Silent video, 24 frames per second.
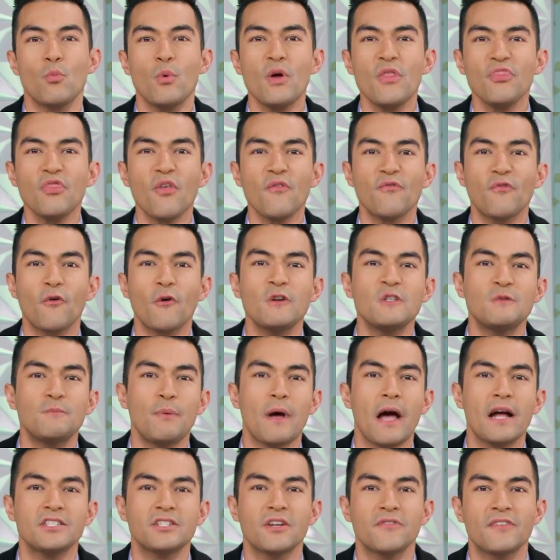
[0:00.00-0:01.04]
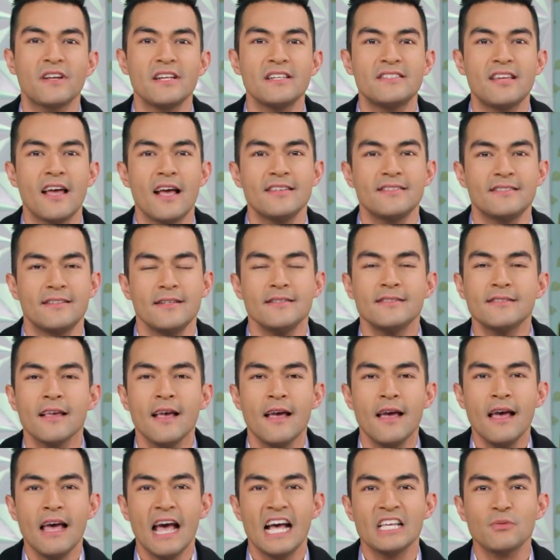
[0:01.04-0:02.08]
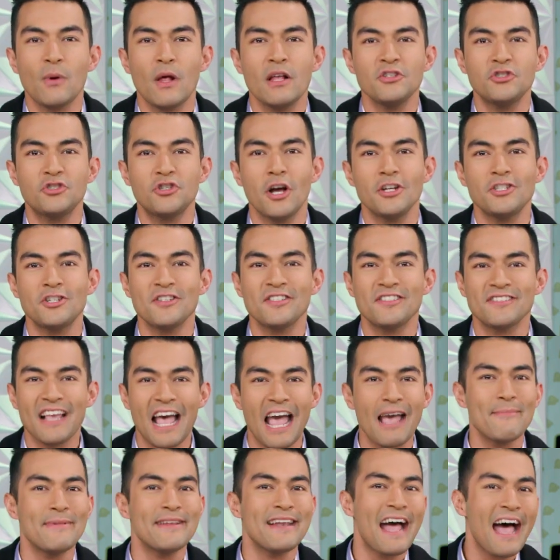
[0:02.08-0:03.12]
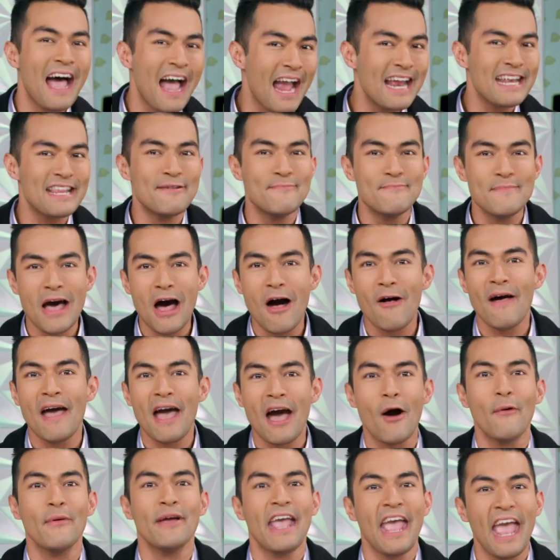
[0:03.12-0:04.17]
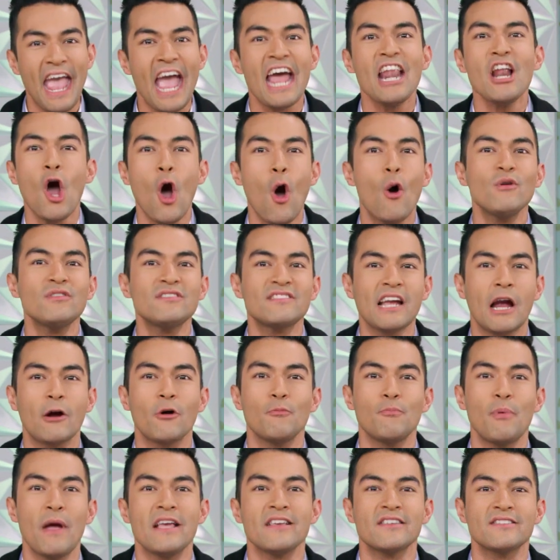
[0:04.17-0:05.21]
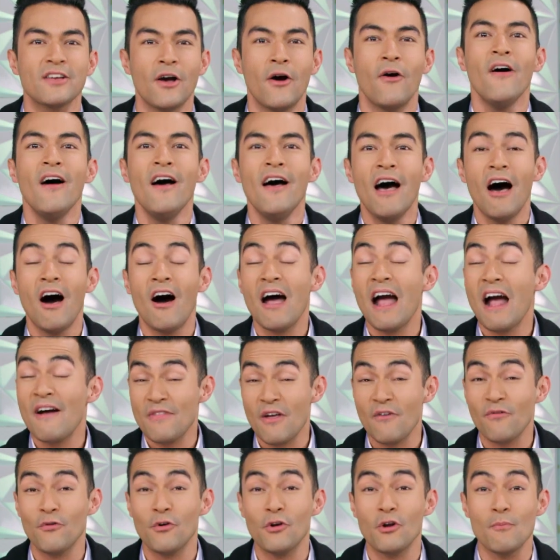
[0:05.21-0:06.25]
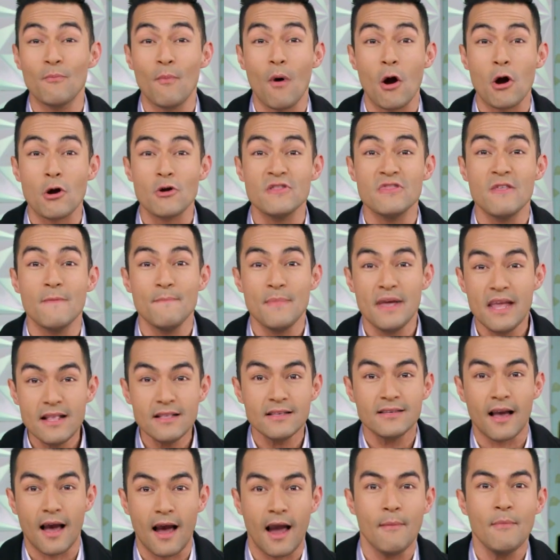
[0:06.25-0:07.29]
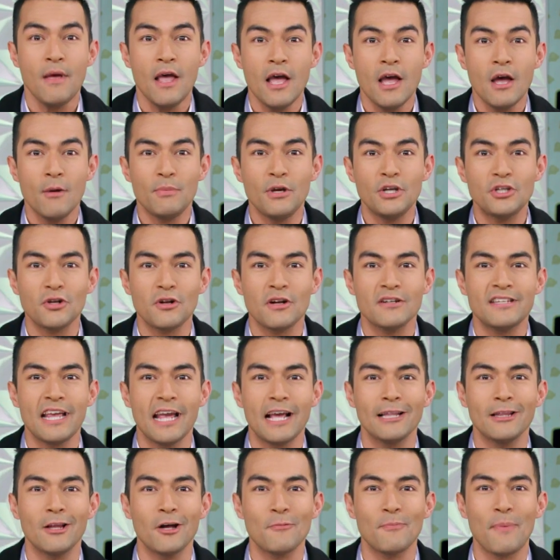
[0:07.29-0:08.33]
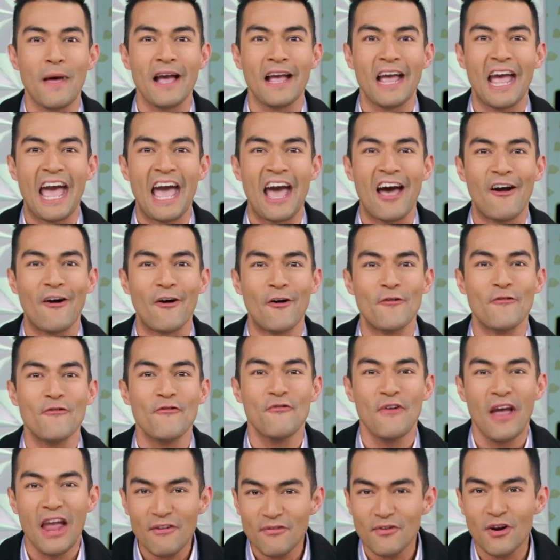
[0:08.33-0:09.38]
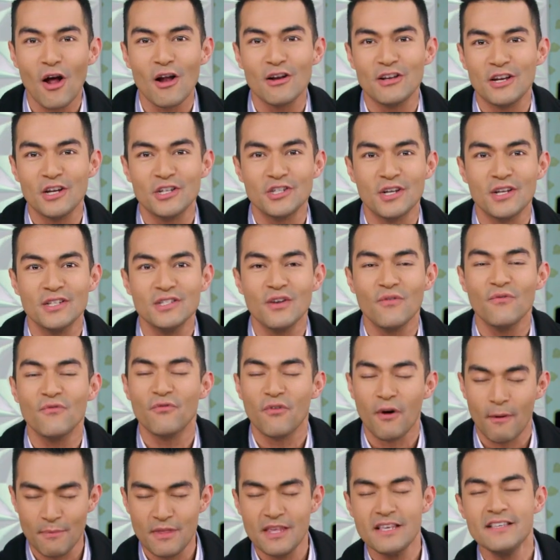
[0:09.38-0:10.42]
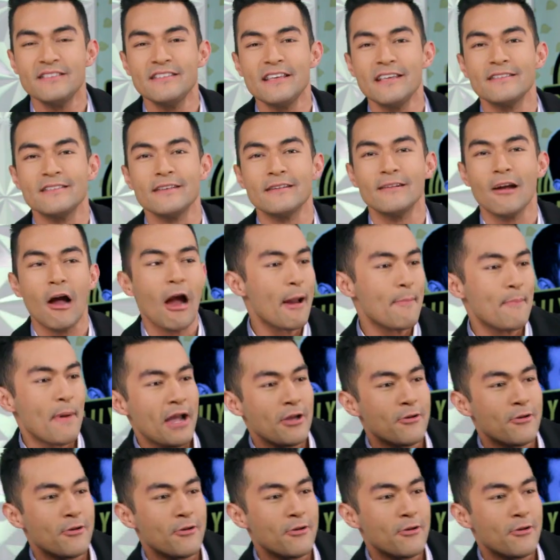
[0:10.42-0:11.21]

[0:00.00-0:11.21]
with the first batch of contestants, as well as judges Simon, Heidi, Mel, Howie, and host Tyra Banks. So I'll have that for you tomorrow. In the meantime, be sure to take a look back at our favorite auditions from this season. All right. Bye,